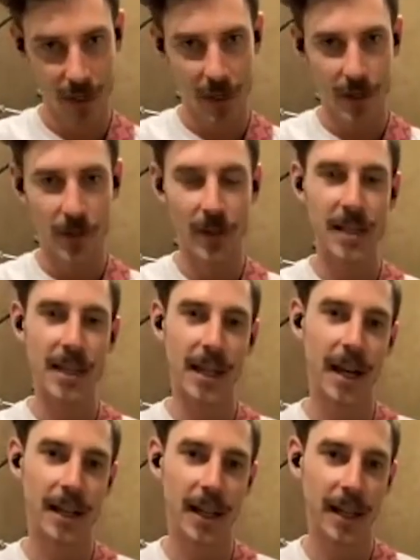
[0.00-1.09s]
So that's that
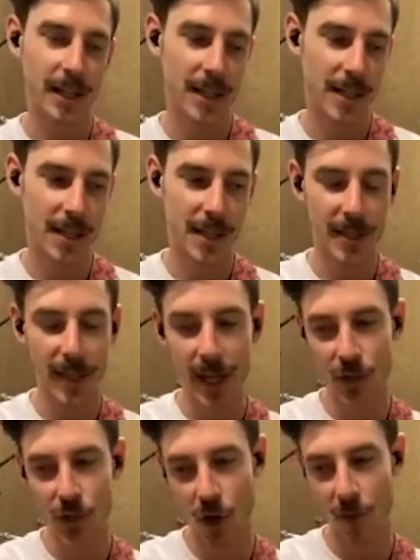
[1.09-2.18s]
kind of like
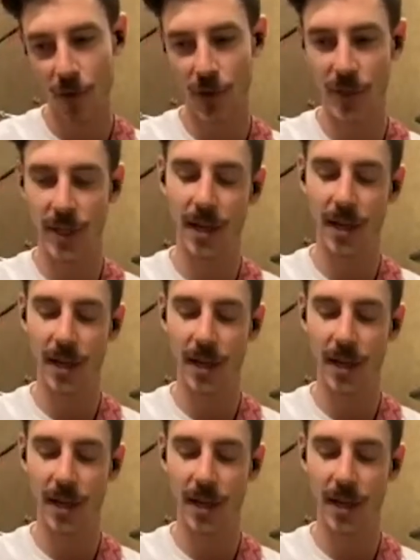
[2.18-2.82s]
snake charmer scale.